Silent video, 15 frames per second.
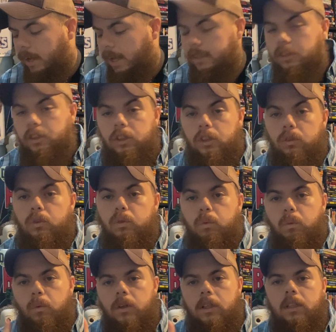had to choose
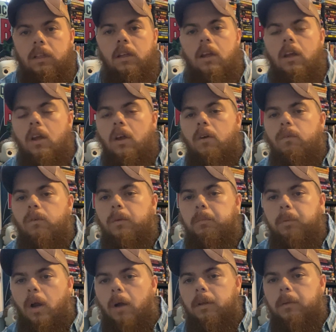one, would
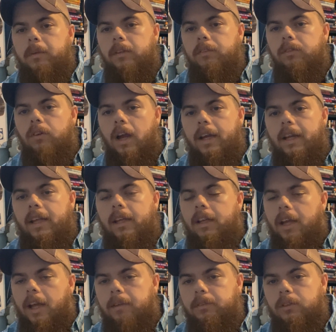probably be Friday.
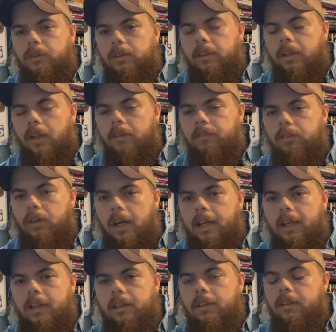Absolutely love
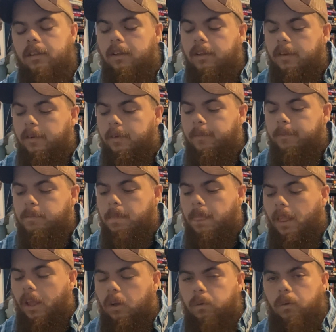Friday.
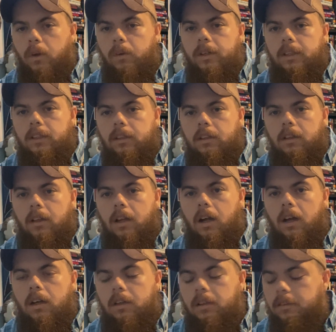Quote it.
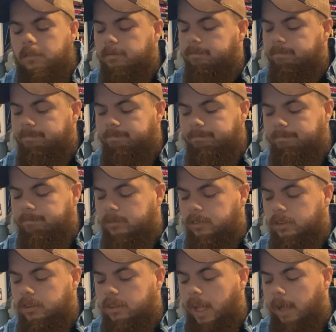
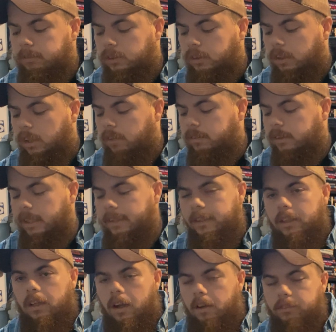Just absolutely love it. And
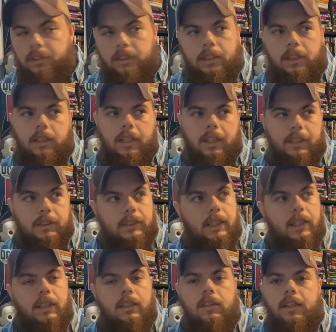then obviously, like I
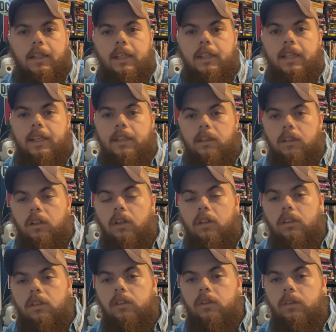said, anything in the
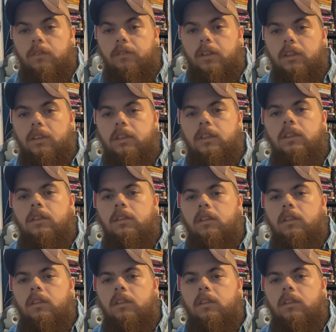Clerk universe,